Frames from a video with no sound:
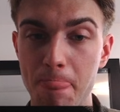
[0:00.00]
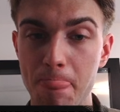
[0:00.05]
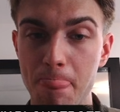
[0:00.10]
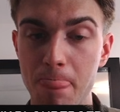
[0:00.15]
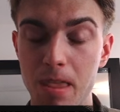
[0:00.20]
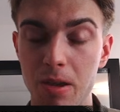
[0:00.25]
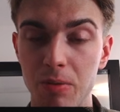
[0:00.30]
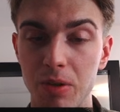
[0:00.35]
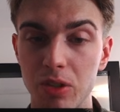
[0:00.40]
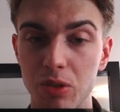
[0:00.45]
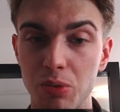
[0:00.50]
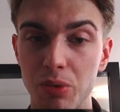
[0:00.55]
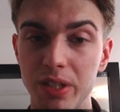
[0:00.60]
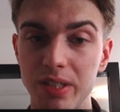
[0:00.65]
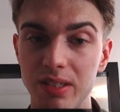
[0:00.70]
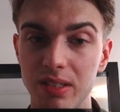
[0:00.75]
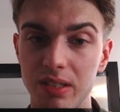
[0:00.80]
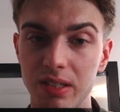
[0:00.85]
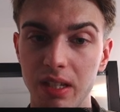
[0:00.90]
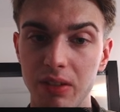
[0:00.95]
He went queen
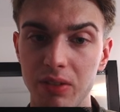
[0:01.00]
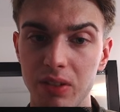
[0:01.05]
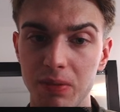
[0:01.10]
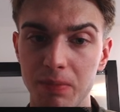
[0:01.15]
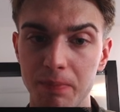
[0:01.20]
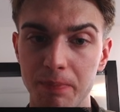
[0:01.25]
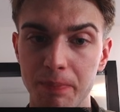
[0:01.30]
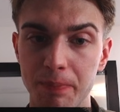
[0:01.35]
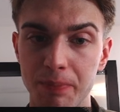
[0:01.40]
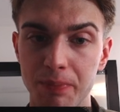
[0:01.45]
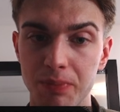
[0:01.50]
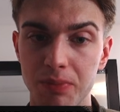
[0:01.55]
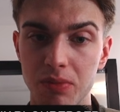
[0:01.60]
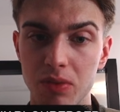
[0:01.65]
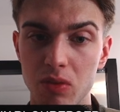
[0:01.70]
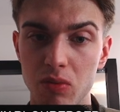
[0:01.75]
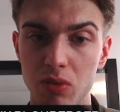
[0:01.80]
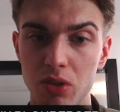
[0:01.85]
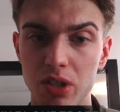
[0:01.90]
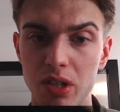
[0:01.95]
c7,
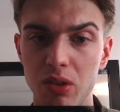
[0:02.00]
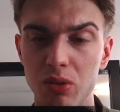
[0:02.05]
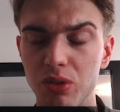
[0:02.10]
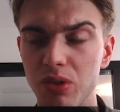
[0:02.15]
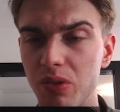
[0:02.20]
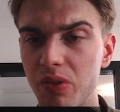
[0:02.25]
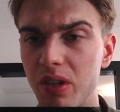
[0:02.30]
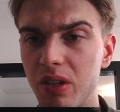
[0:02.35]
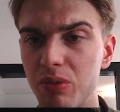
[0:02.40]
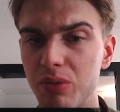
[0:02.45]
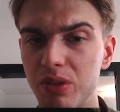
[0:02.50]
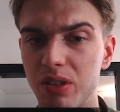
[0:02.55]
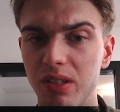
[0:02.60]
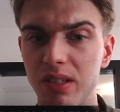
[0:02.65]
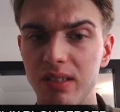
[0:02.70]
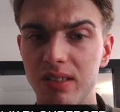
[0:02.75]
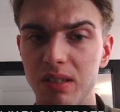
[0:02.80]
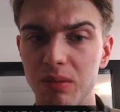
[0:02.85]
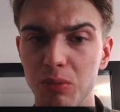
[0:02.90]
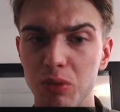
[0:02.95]
which I also think was a
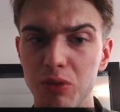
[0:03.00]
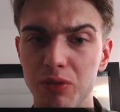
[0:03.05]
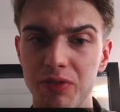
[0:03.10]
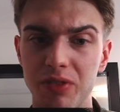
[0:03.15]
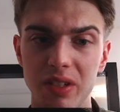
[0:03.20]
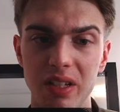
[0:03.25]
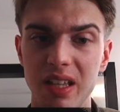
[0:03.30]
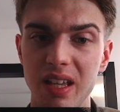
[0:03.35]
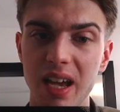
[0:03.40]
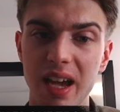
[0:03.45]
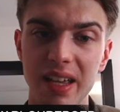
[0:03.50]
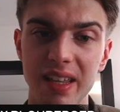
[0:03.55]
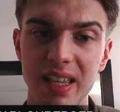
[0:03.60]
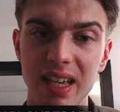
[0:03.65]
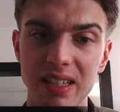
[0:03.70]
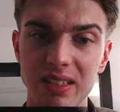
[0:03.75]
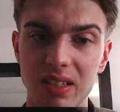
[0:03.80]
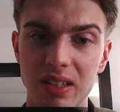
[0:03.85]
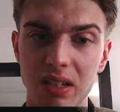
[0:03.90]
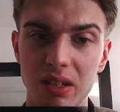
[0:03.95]
decent move. I
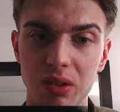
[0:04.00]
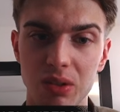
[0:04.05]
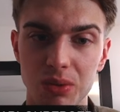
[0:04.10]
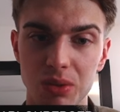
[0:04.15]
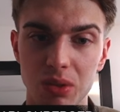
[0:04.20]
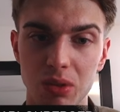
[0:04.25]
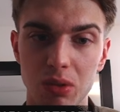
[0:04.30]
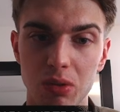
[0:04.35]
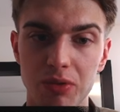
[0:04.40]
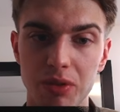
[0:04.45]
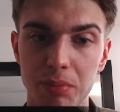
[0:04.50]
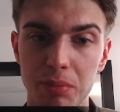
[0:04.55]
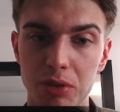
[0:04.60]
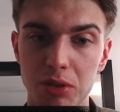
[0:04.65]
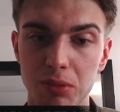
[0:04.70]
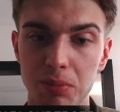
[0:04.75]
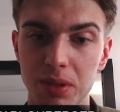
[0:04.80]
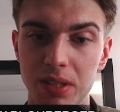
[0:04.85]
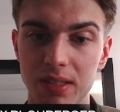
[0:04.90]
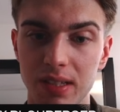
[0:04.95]
guess he can also go for
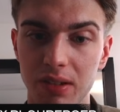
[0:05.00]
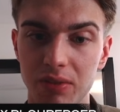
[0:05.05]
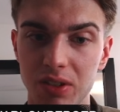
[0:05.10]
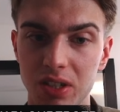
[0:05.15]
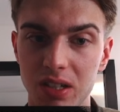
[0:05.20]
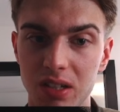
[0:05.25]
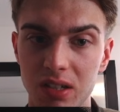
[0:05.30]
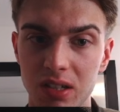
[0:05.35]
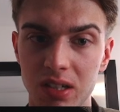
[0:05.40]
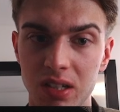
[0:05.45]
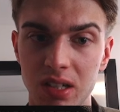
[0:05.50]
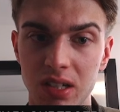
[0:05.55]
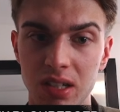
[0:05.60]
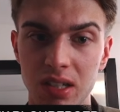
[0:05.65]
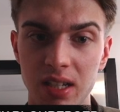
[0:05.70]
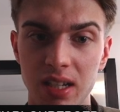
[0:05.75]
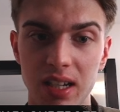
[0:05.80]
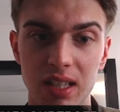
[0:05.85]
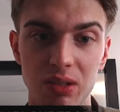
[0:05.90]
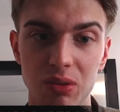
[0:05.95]
bishop b7 here,
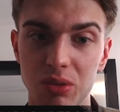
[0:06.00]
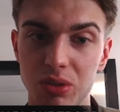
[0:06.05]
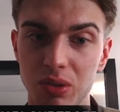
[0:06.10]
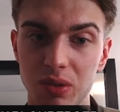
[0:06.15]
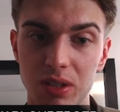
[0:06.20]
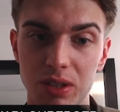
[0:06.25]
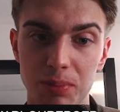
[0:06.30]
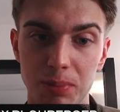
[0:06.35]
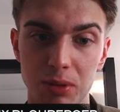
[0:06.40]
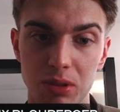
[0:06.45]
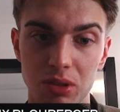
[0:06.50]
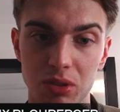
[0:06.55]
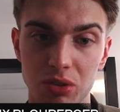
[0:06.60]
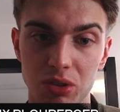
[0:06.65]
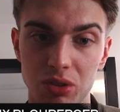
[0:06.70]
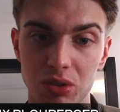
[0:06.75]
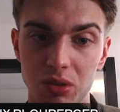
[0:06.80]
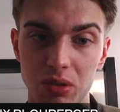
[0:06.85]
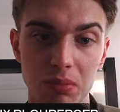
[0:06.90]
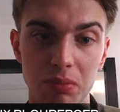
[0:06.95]
and also this position
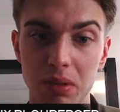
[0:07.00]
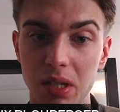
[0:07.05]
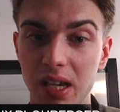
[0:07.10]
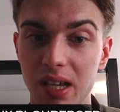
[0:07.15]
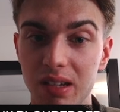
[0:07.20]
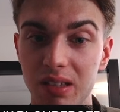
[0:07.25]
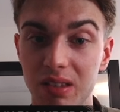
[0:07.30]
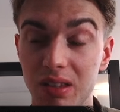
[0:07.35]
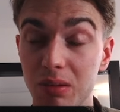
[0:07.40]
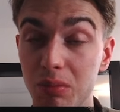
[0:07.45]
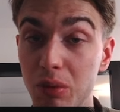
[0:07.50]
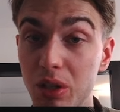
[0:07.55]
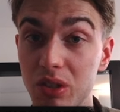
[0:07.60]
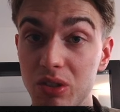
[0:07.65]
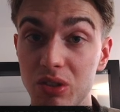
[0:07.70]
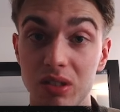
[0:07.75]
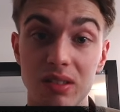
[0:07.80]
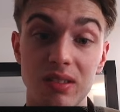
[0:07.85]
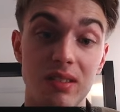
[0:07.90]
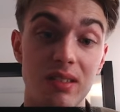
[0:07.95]
shouldn't be anything
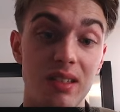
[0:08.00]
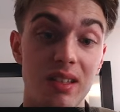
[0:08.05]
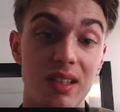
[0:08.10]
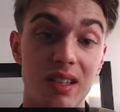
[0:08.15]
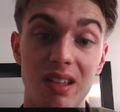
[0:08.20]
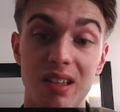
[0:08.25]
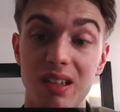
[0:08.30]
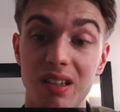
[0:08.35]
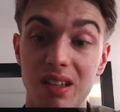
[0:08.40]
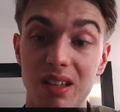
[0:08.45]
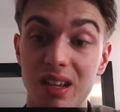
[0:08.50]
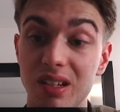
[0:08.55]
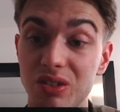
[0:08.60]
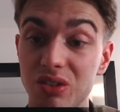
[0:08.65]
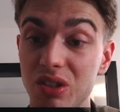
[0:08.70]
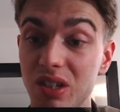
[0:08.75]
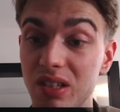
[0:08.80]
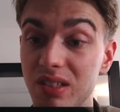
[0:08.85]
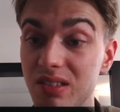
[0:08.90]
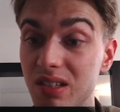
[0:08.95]
much. It is
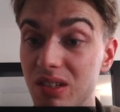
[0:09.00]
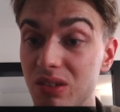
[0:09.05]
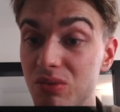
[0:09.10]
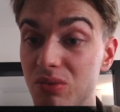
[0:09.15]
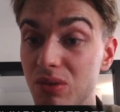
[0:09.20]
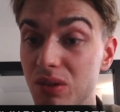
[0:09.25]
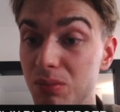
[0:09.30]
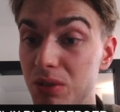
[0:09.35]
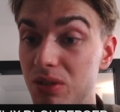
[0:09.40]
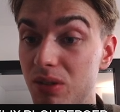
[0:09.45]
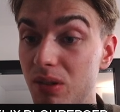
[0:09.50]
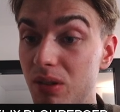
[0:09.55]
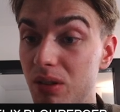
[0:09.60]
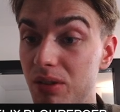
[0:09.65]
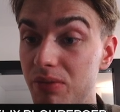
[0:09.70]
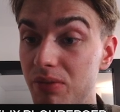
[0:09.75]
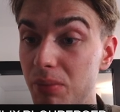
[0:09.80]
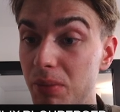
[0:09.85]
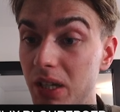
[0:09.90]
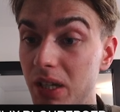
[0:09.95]
just extremely solid
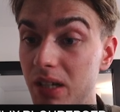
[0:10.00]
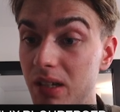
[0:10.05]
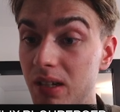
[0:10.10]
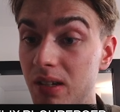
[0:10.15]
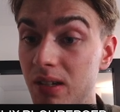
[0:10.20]
for black.